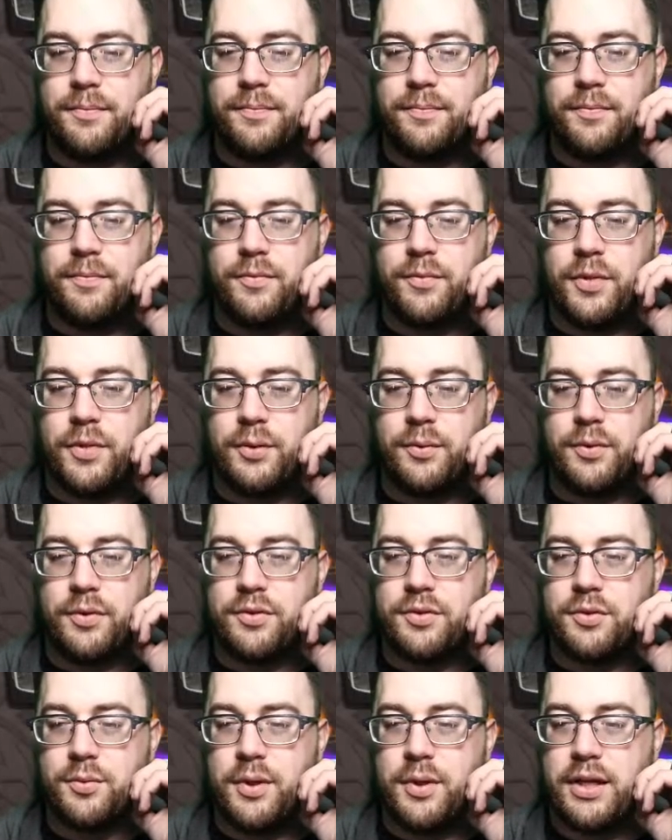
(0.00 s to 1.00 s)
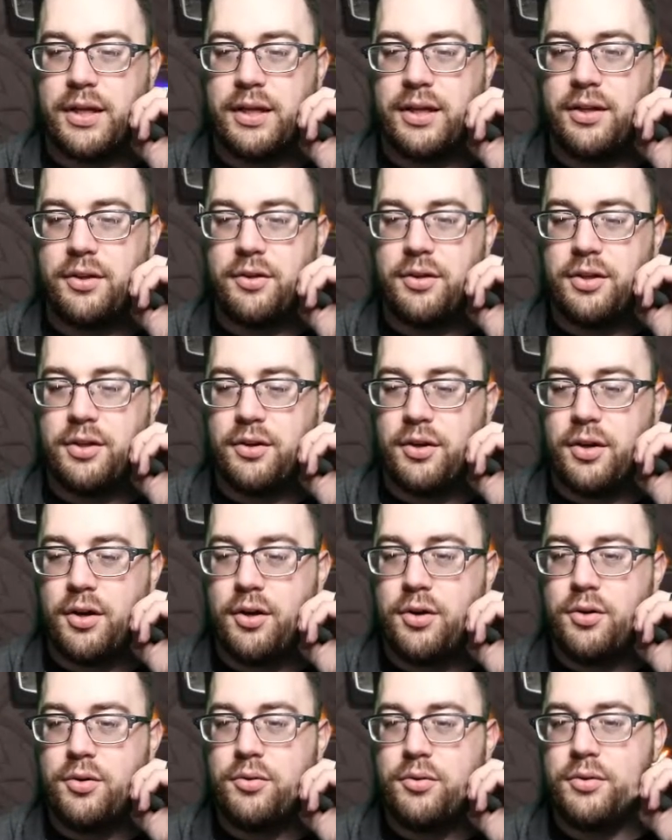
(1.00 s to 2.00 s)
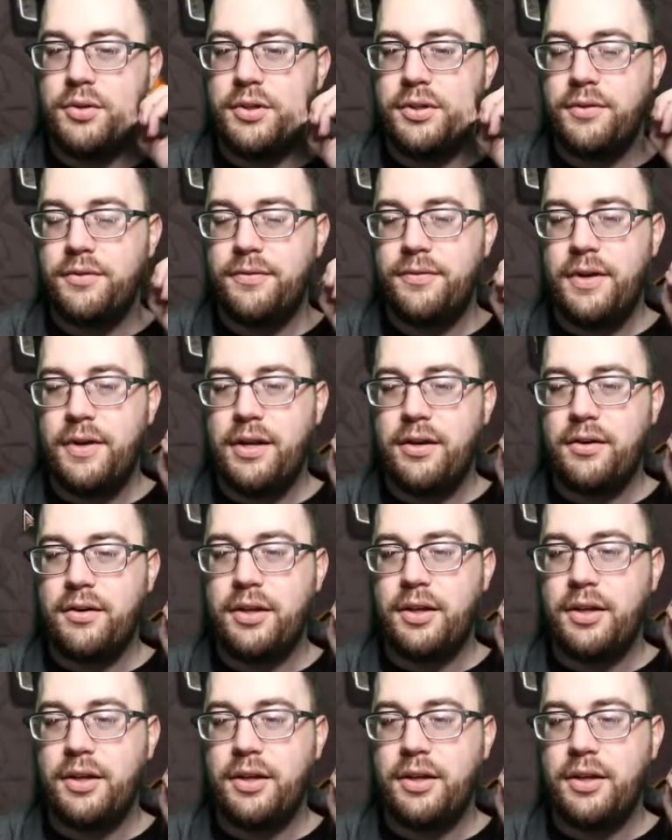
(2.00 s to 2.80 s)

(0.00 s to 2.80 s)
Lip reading: We will swing and kill your own Teferi.